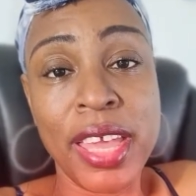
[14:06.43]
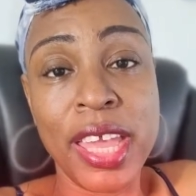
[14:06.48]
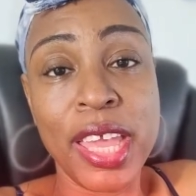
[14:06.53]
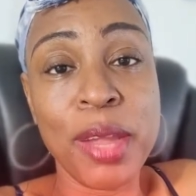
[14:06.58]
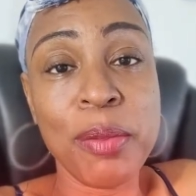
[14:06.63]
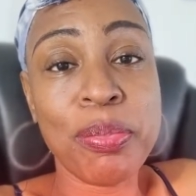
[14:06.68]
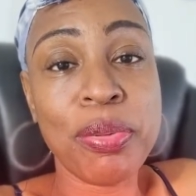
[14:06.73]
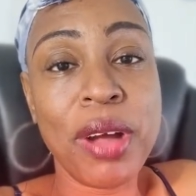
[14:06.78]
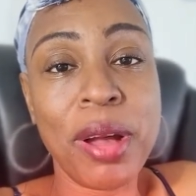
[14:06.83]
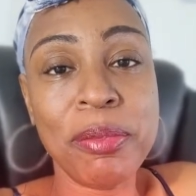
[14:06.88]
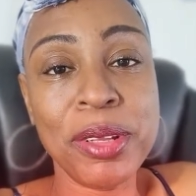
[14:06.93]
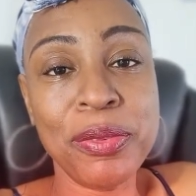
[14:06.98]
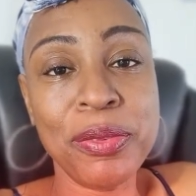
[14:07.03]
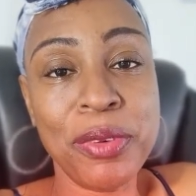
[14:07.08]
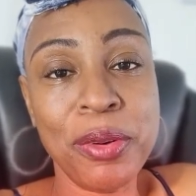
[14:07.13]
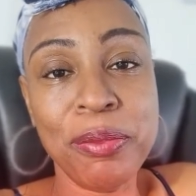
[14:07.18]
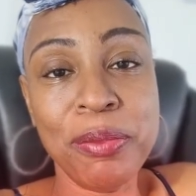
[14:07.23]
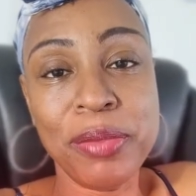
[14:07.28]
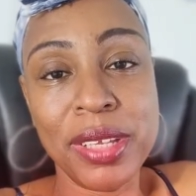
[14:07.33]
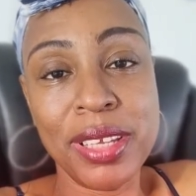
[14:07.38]
It probably
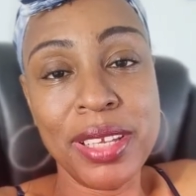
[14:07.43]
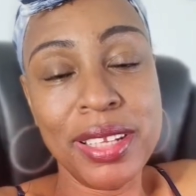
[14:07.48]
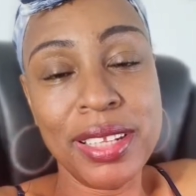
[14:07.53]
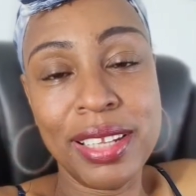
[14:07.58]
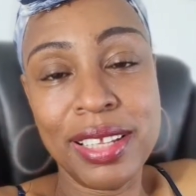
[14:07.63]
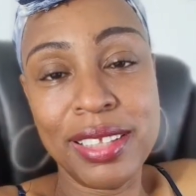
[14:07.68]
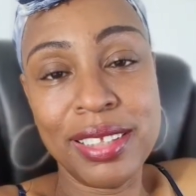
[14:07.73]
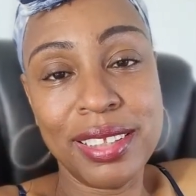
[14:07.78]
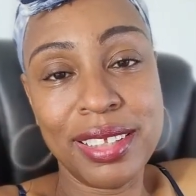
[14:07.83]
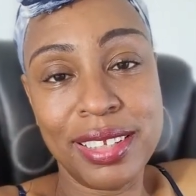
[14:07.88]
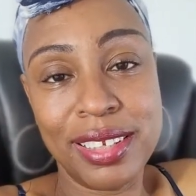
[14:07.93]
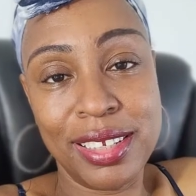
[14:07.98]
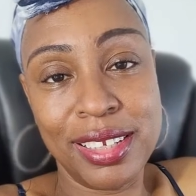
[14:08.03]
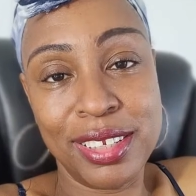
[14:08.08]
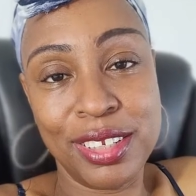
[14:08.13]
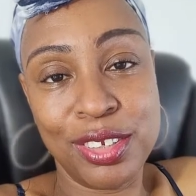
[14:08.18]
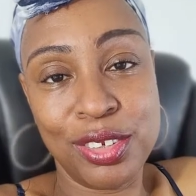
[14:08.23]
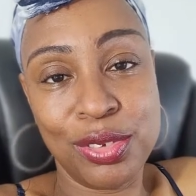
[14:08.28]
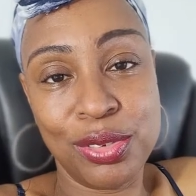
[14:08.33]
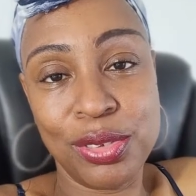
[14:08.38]
won't be listed
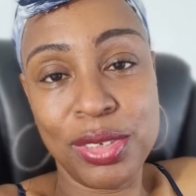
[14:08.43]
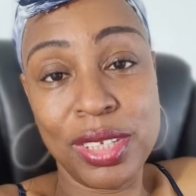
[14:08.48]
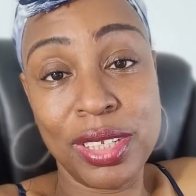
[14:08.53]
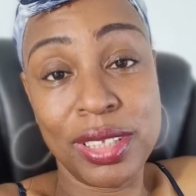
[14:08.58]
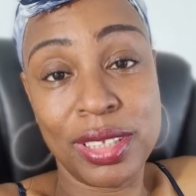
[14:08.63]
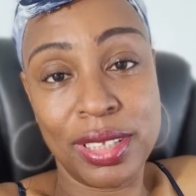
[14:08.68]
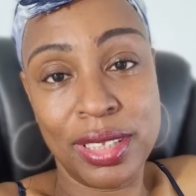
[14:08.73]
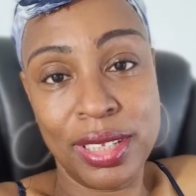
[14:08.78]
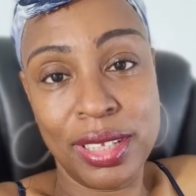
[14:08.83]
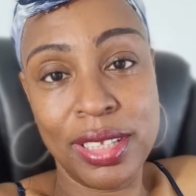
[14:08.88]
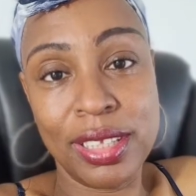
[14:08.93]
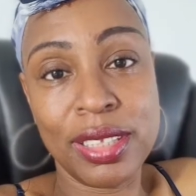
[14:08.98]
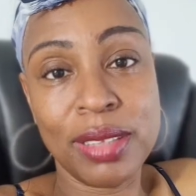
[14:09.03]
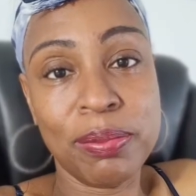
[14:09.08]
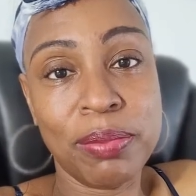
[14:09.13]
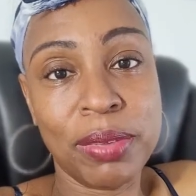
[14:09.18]
in the duties list,